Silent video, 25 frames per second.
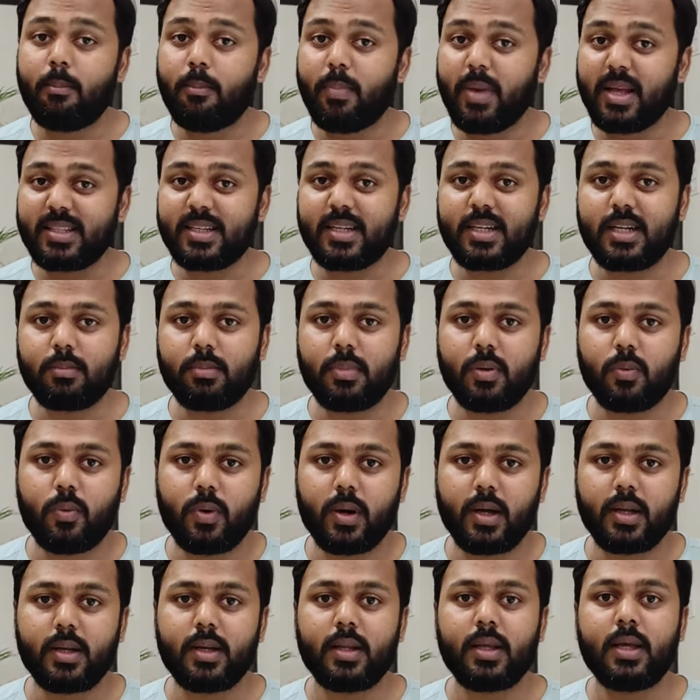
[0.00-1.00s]
Method number
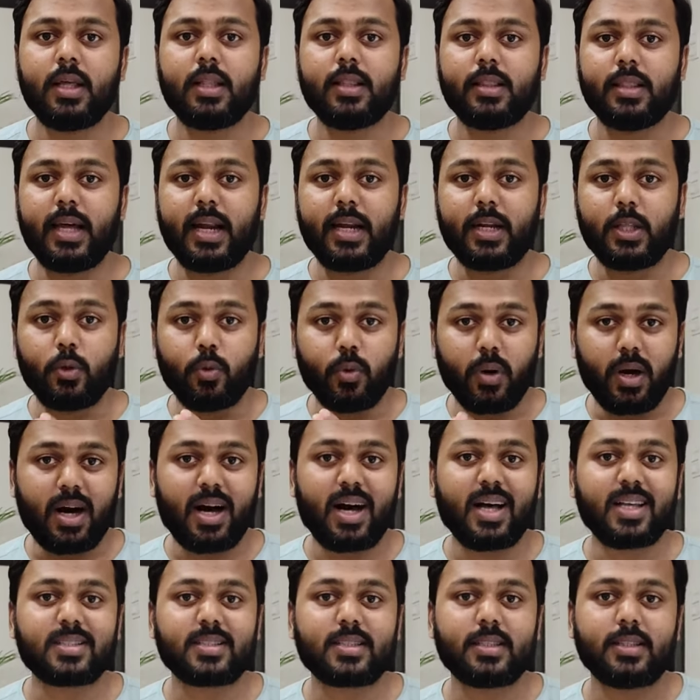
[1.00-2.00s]
one that you
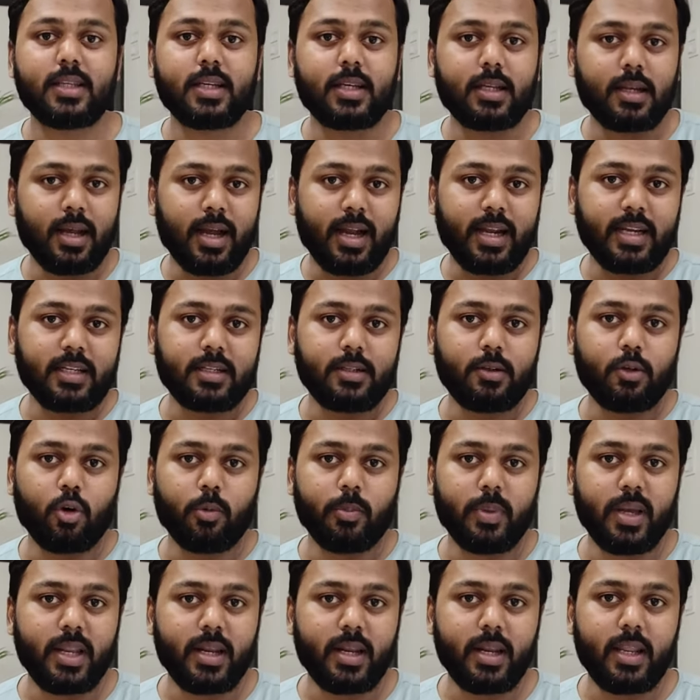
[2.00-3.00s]
ask the client
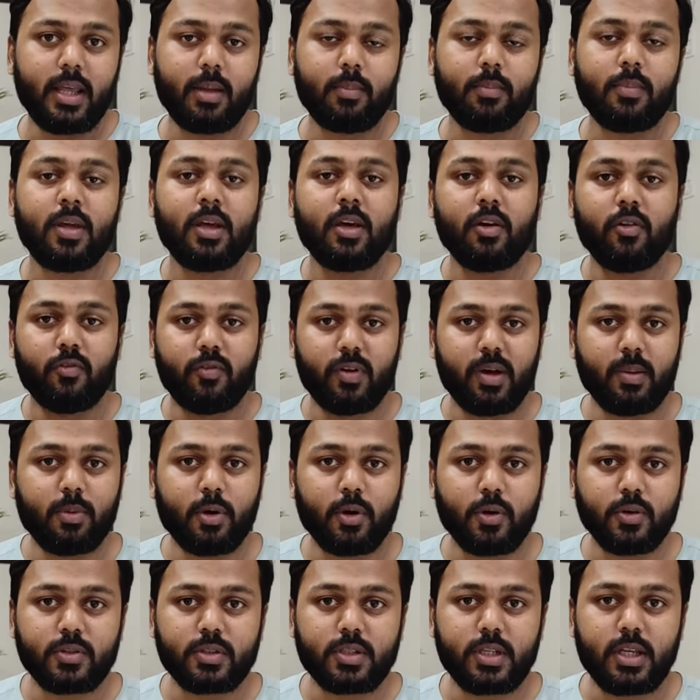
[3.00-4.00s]
domain name
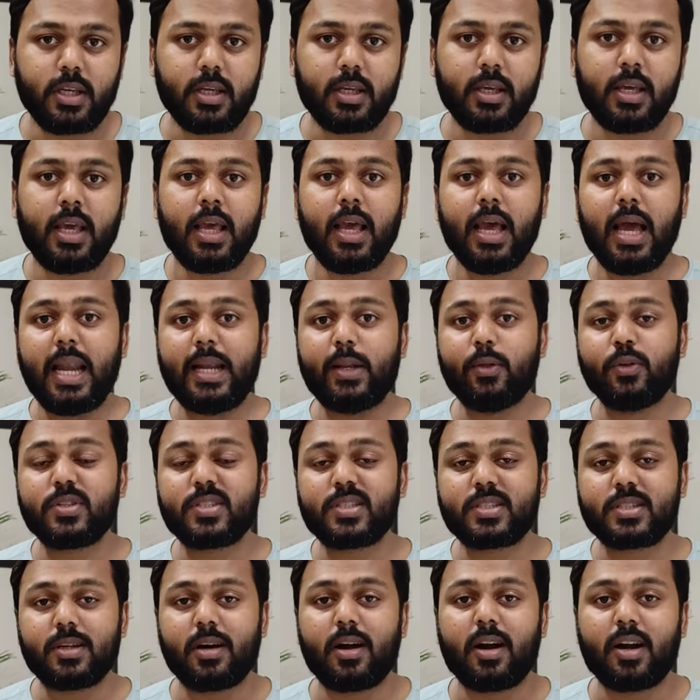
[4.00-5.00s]
web hosting and you
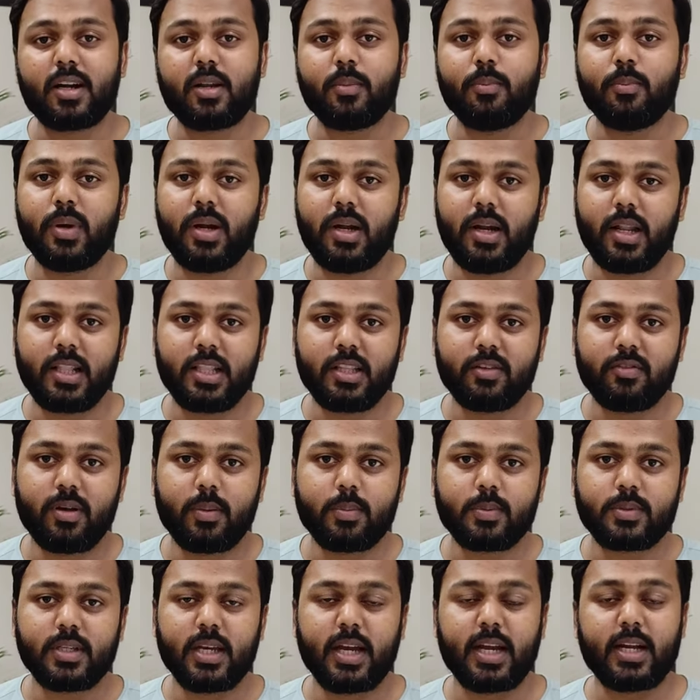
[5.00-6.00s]
start building the
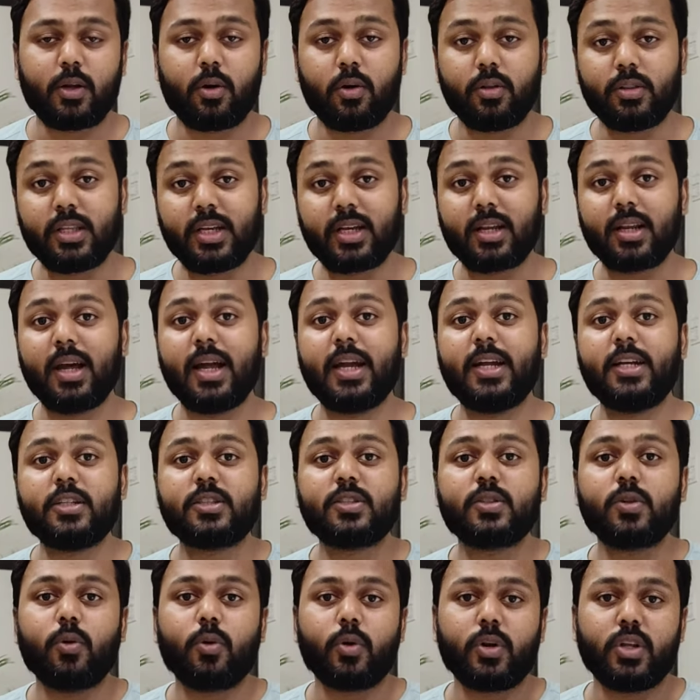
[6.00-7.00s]
website on the
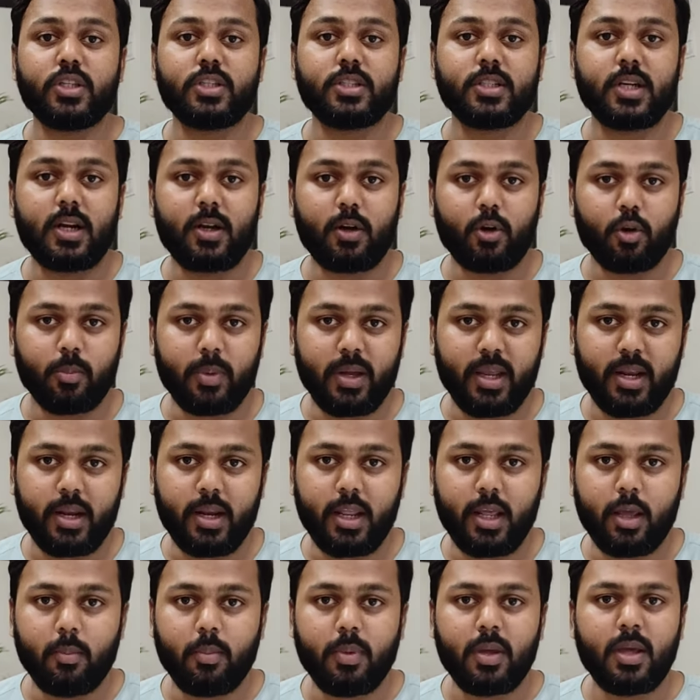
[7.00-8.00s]
client's original
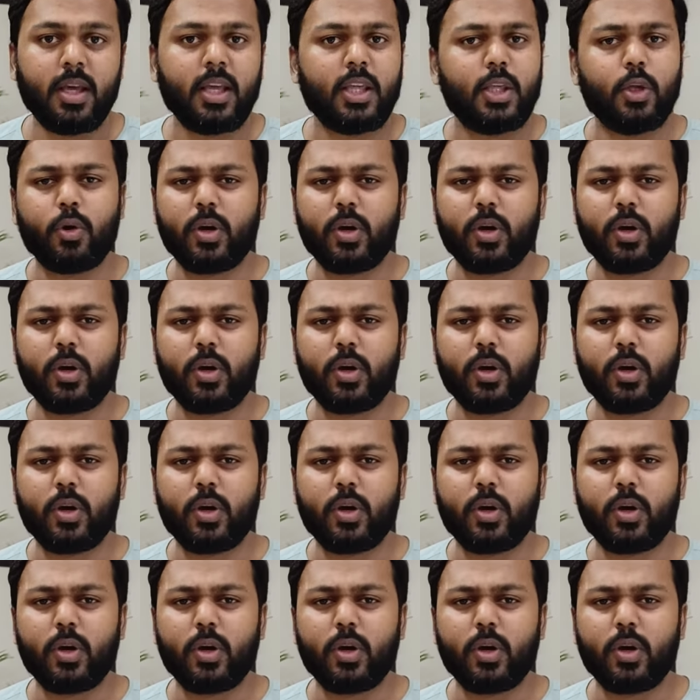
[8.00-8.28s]
domain name.